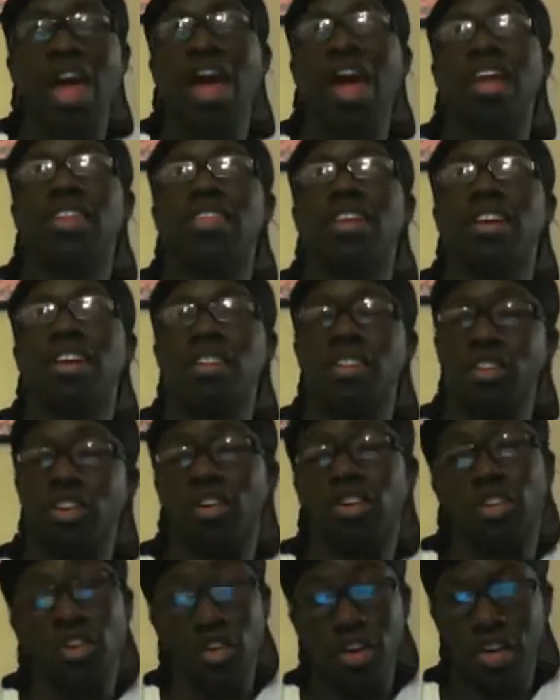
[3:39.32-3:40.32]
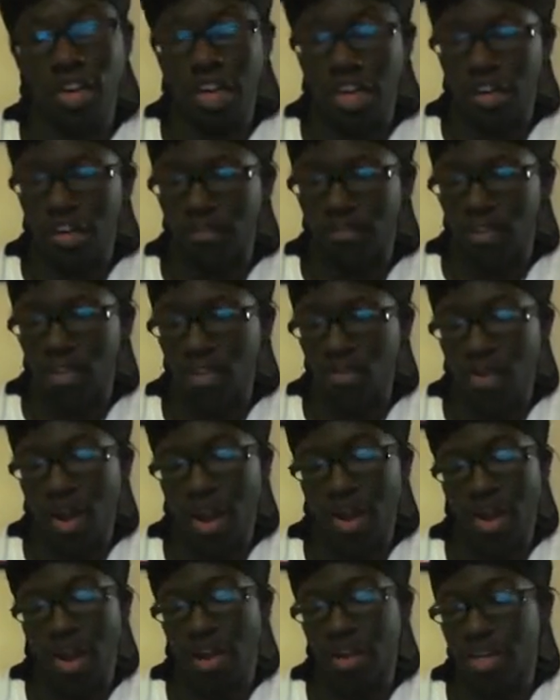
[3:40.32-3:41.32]
and then, during the interview,
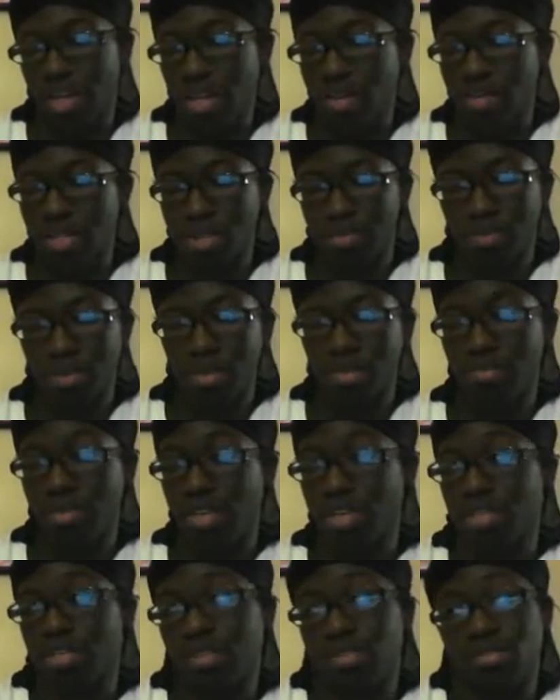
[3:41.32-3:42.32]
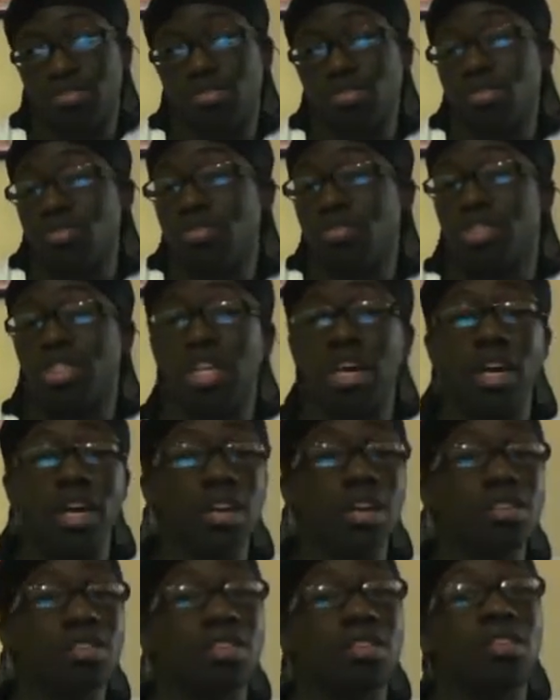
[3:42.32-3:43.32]
and Hakeem just pretty much throws shade
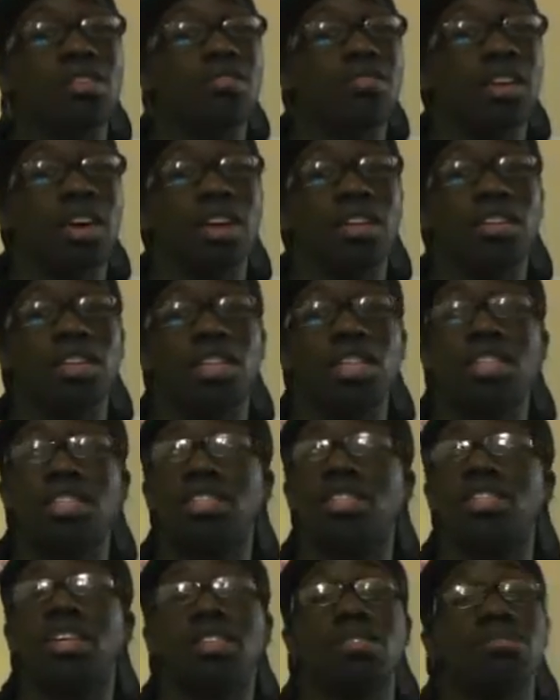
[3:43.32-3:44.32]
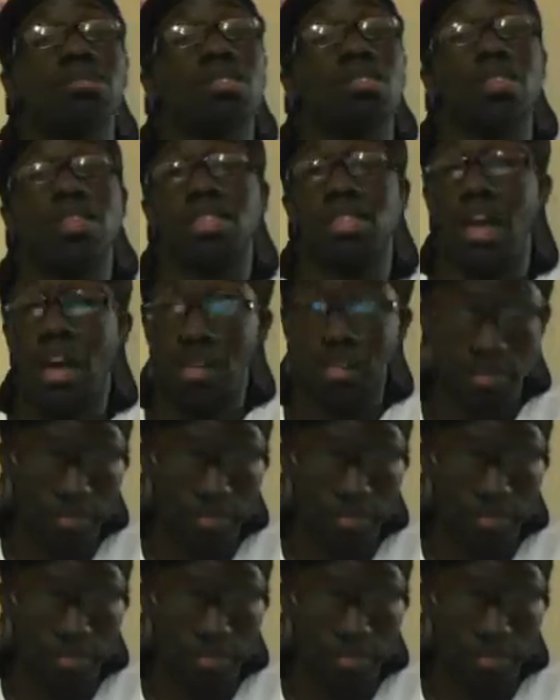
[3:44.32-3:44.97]
at his own father. He just lets him know he's not